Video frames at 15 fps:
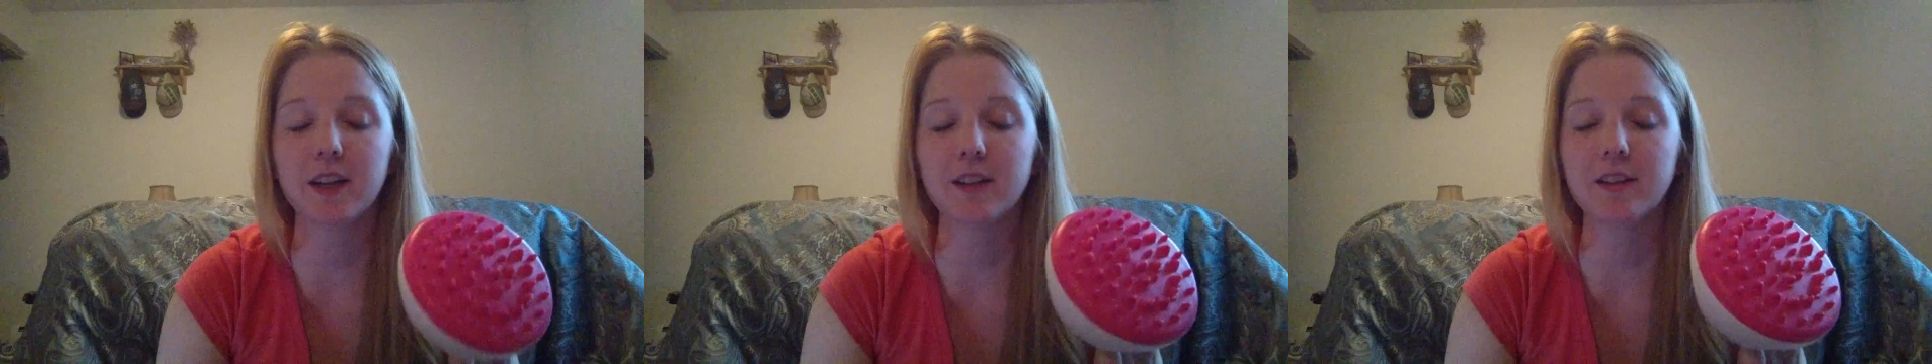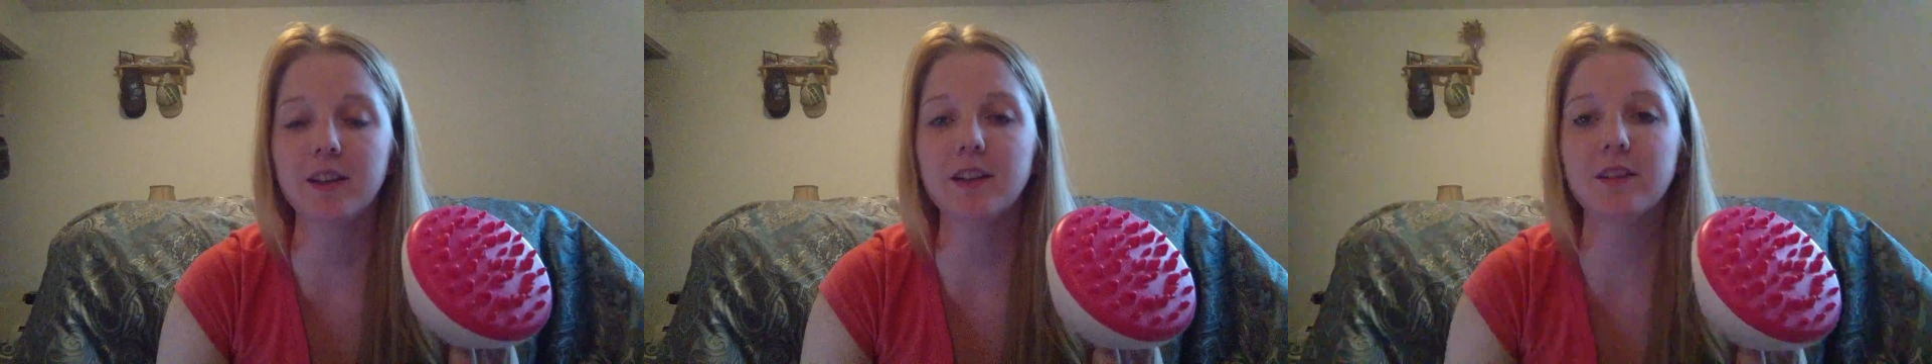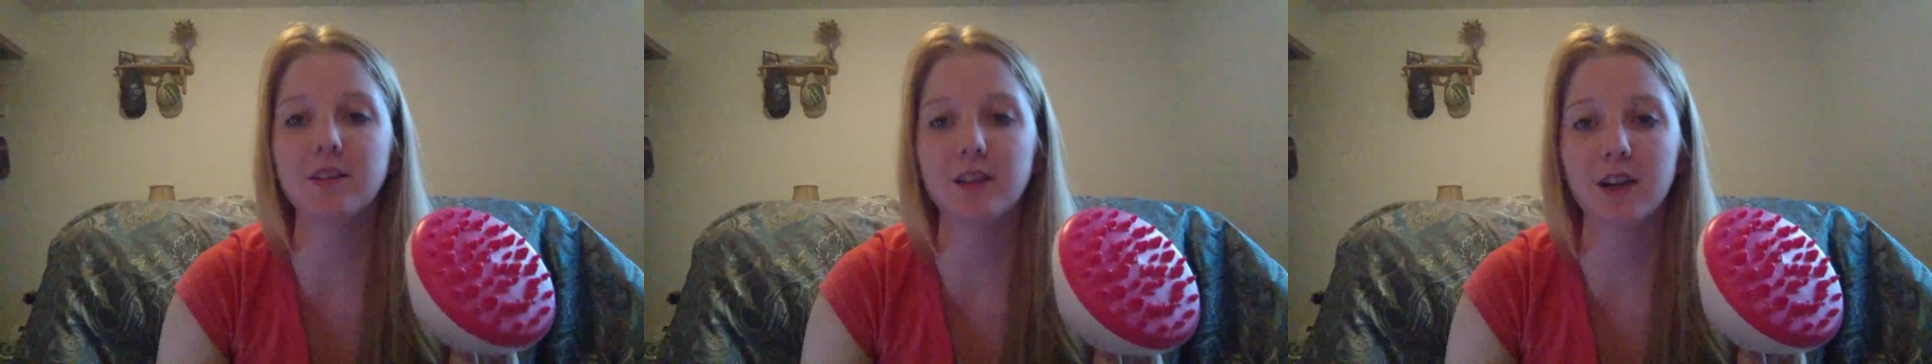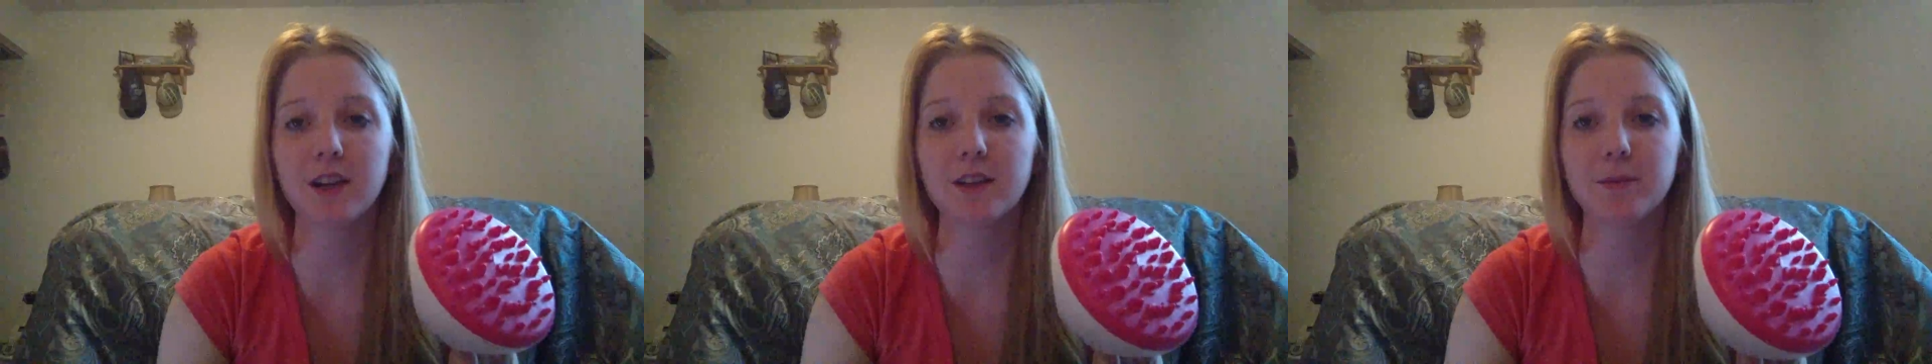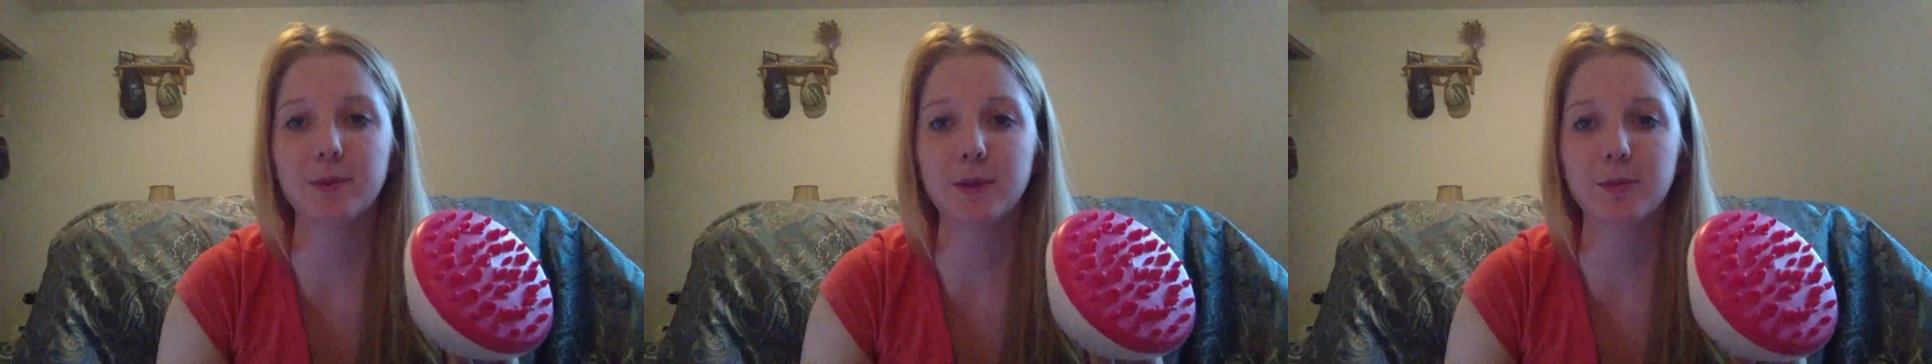I think a
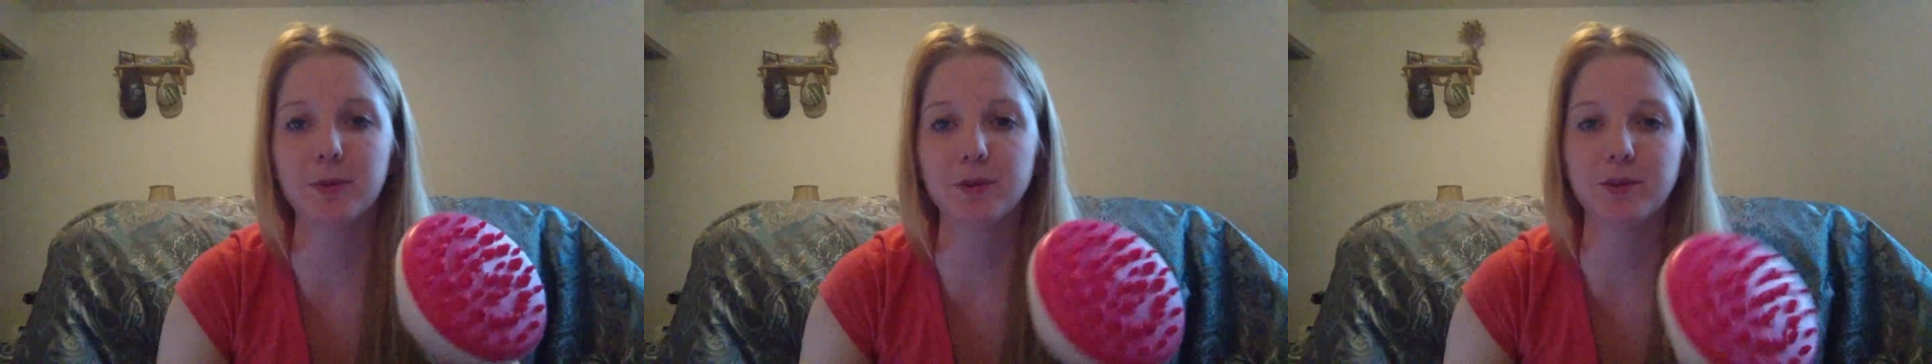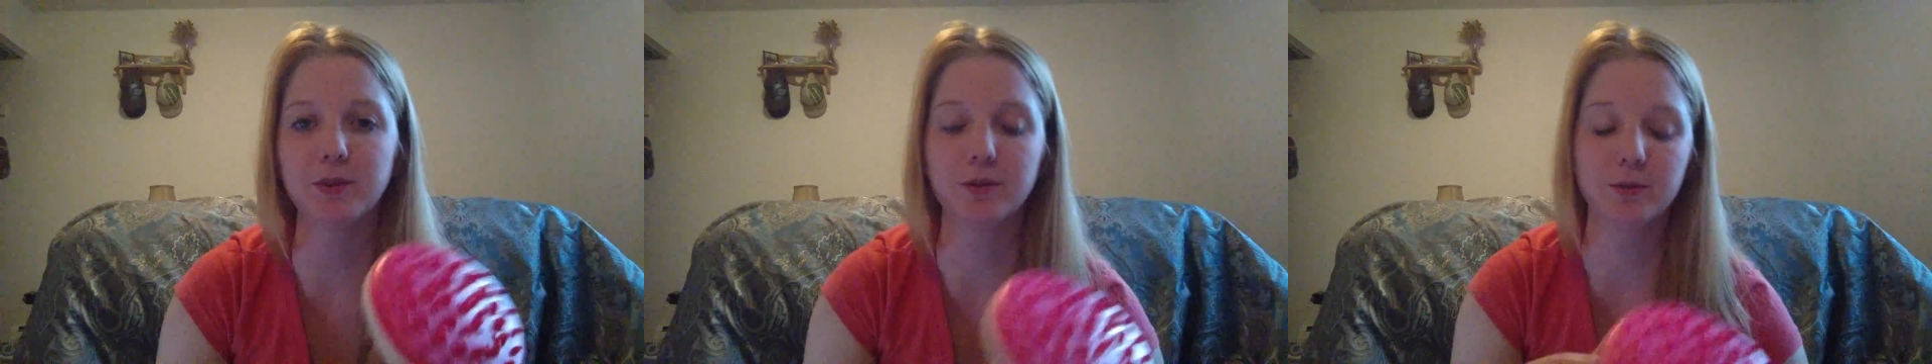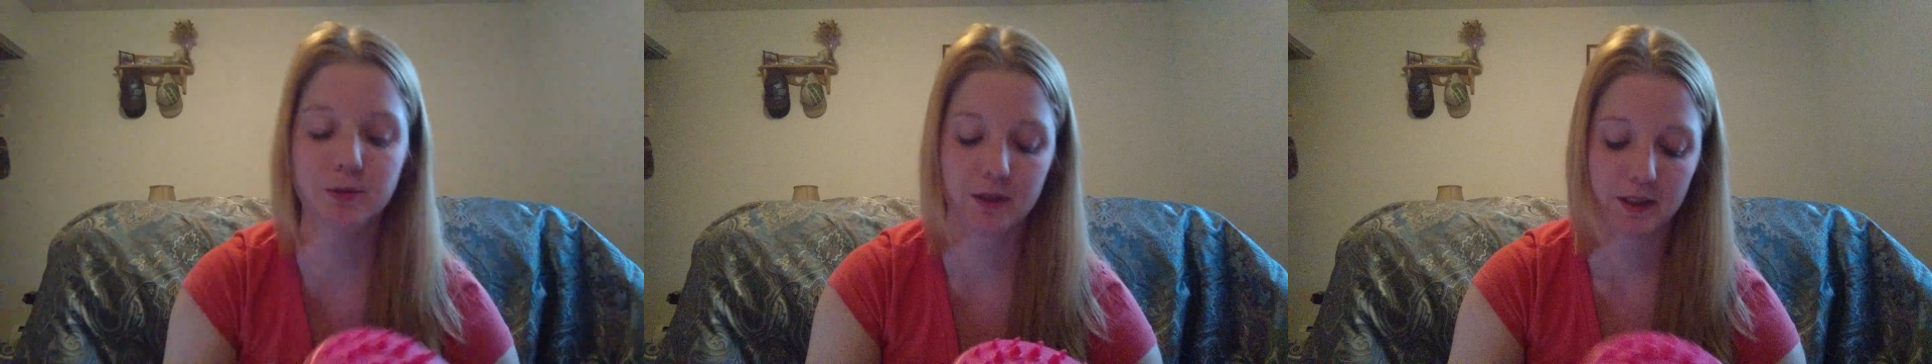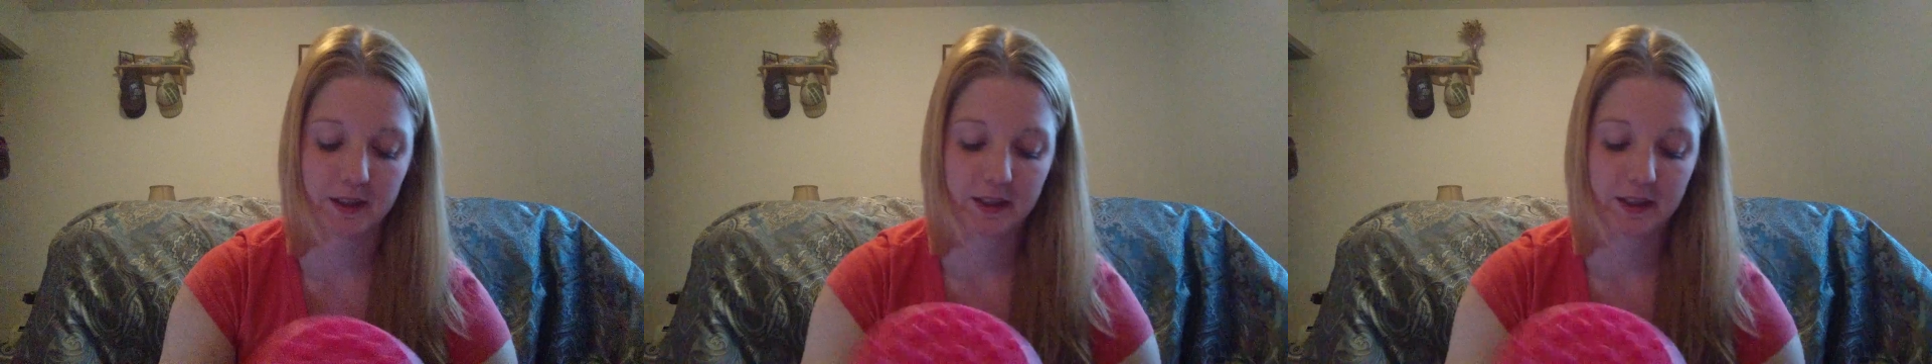lot of people do